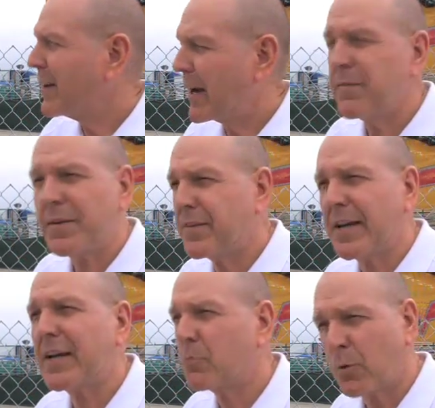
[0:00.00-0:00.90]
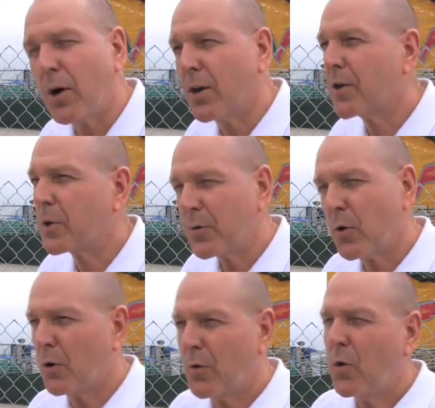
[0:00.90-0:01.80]
everything wrong
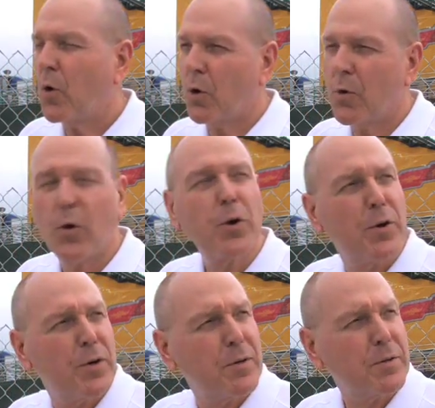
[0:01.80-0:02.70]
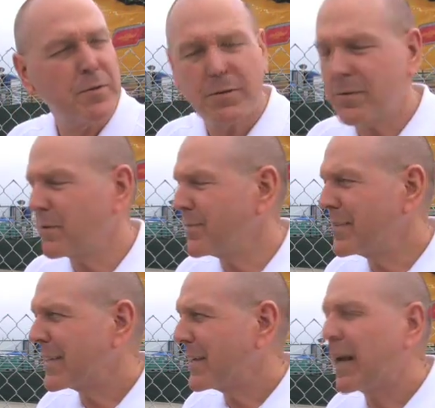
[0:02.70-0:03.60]
or
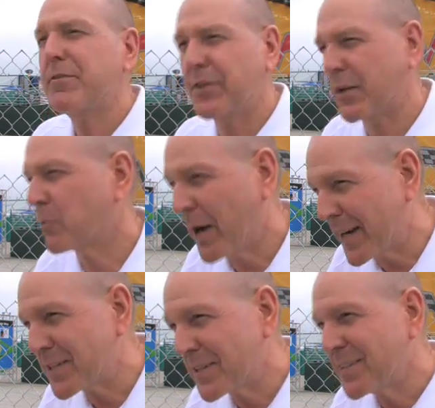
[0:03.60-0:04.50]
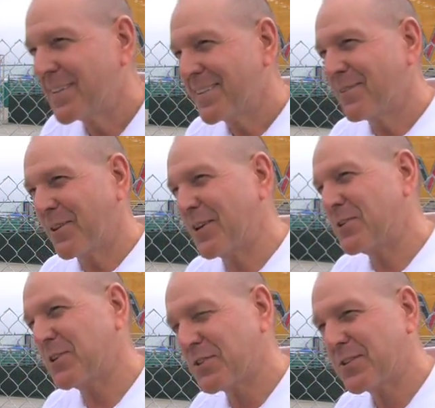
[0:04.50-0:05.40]
everything right with
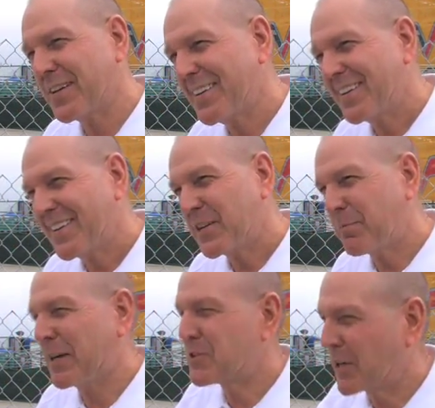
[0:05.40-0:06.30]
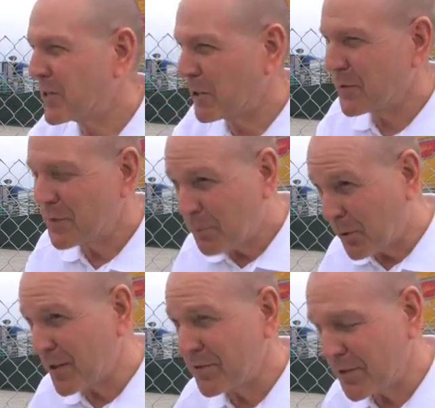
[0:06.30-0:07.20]
engines. Depends on your
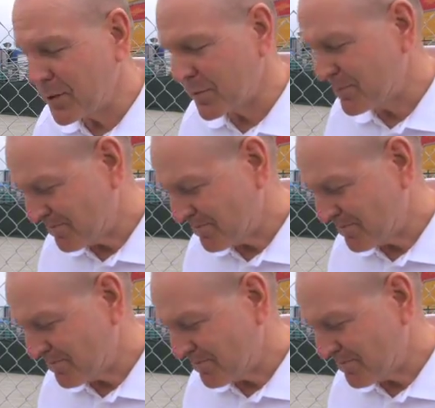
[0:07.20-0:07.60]
point of view.